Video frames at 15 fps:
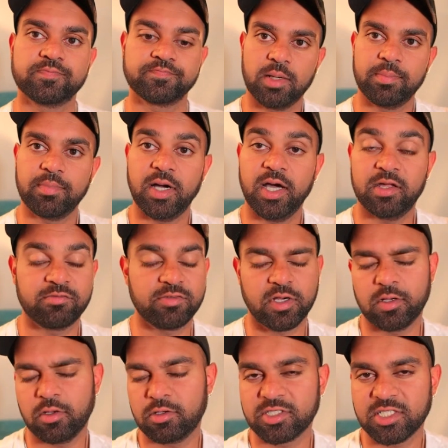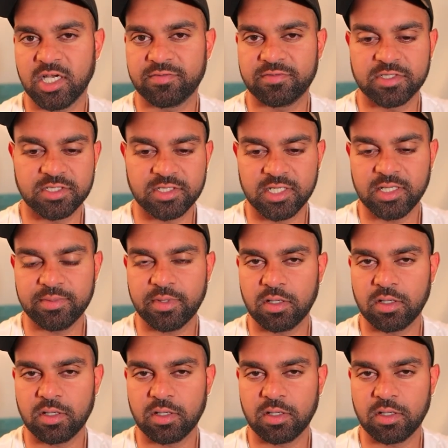I had very low self-esteem.